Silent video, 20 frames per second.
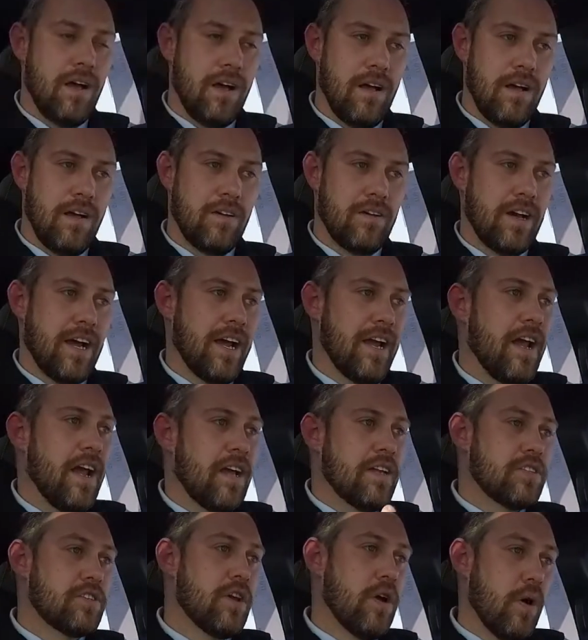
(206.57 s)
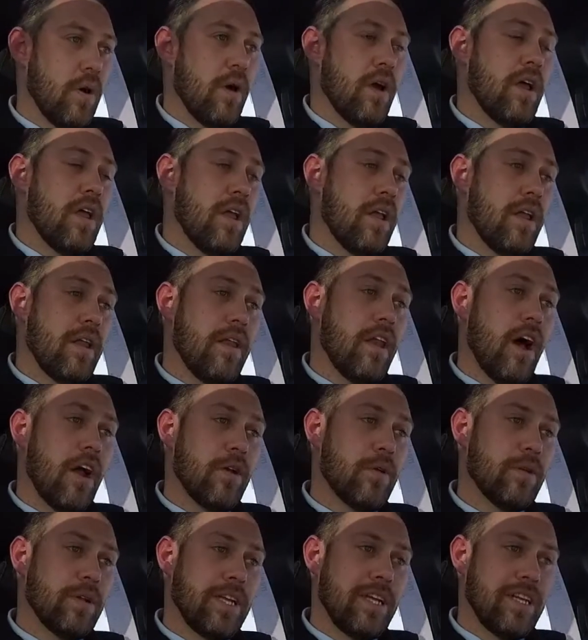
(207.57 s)
Alright, so not
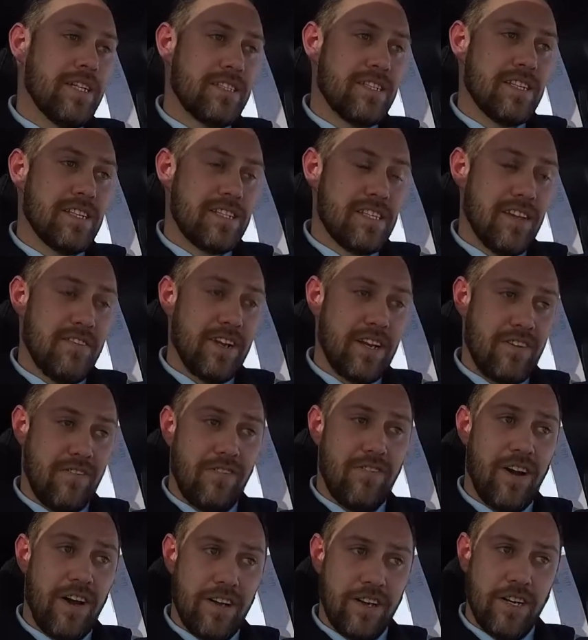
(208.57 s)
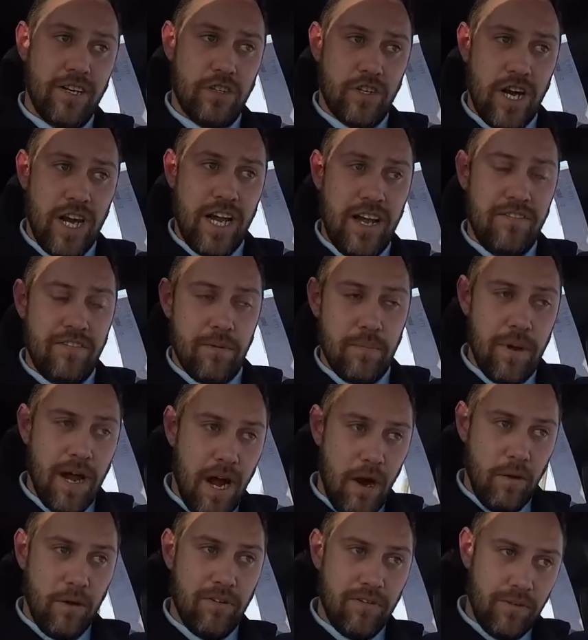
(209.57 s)
only is the Civic fun to drive and
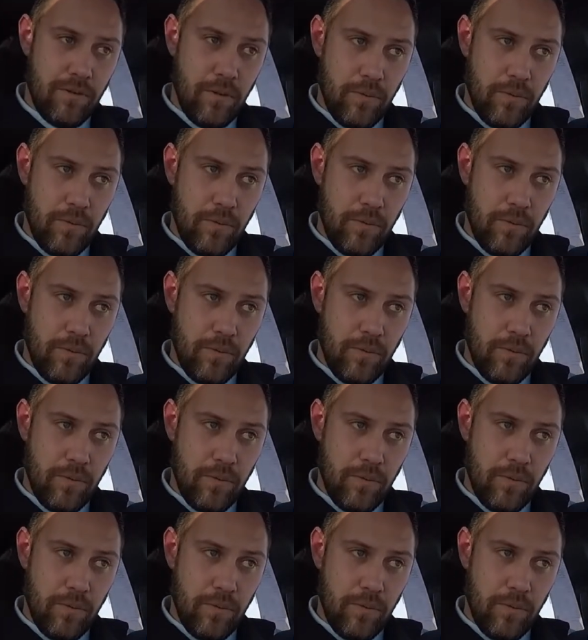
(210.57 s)
powerful